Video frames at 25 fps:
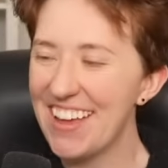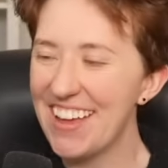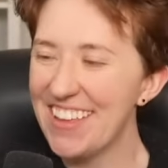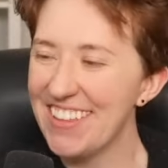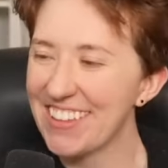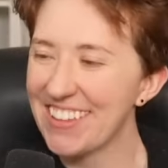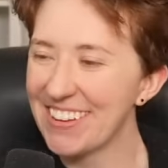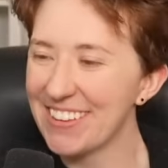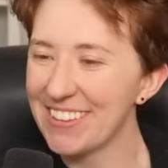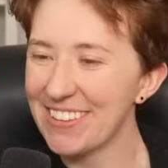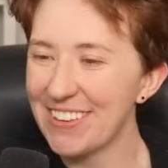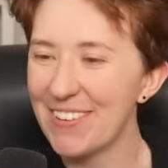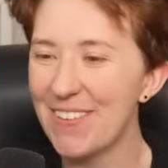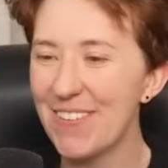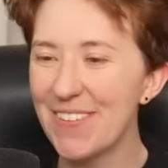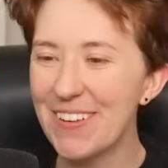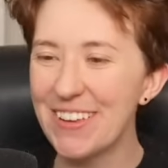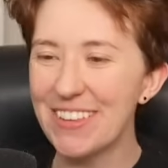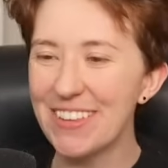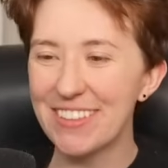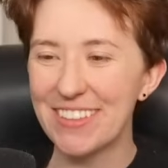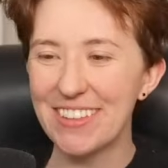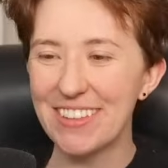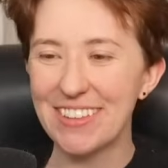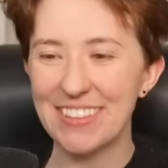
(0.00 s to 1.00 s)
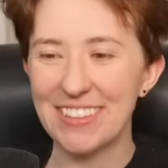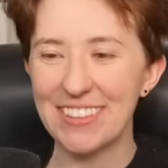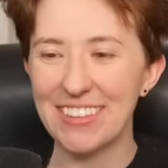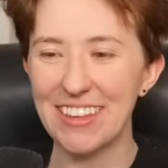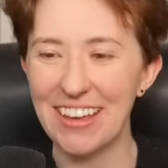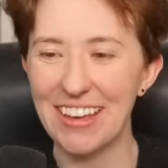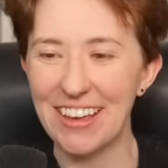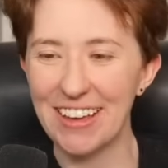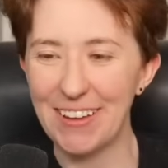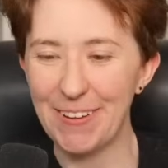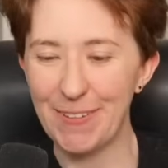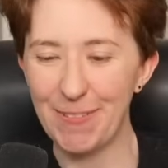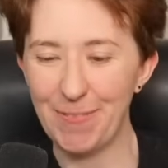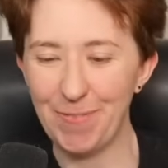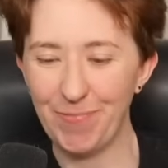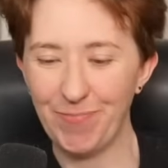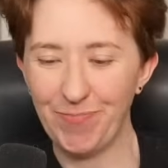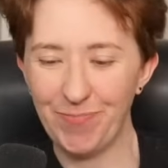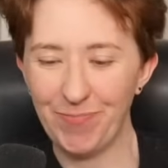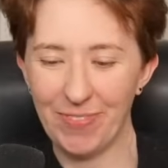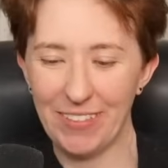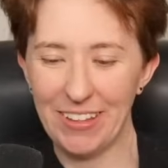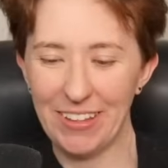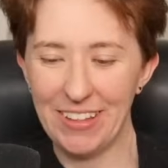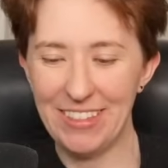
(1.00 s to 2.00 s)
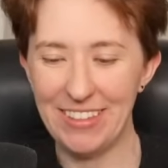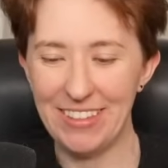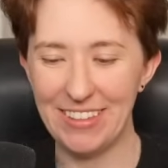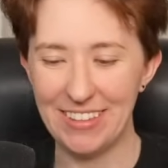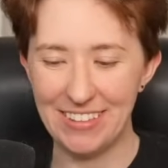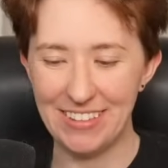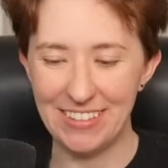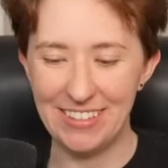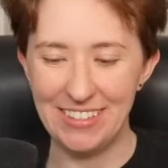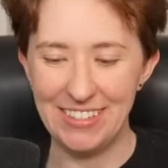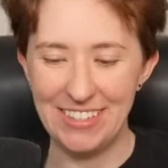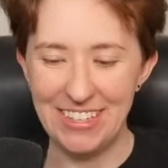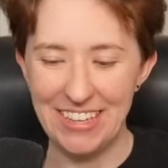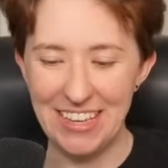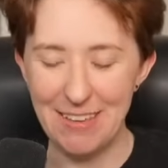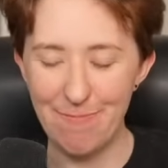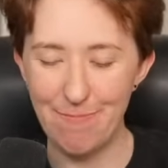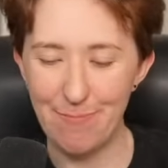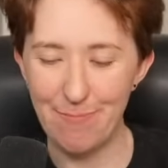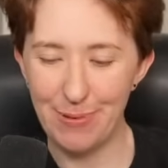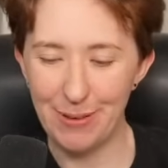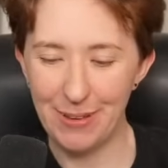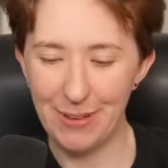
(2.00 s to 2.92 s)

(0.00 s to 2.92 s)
there's always this like, this deep